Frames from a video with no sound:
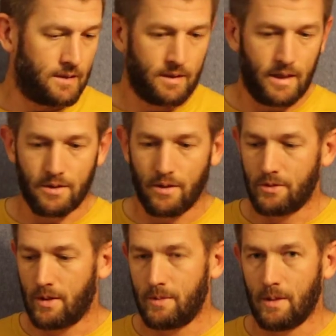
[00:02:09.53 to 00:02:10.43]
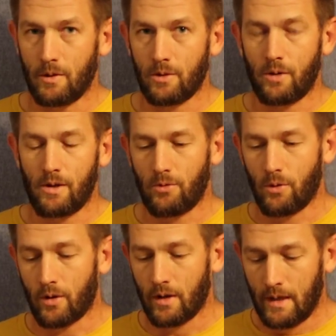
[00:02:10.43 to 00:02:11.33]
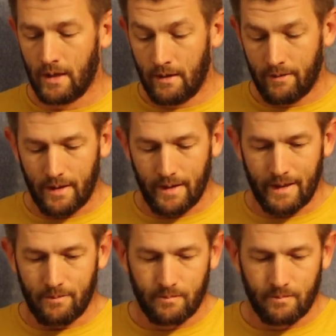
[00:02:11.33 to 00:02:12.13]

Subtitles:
As of September 24, got like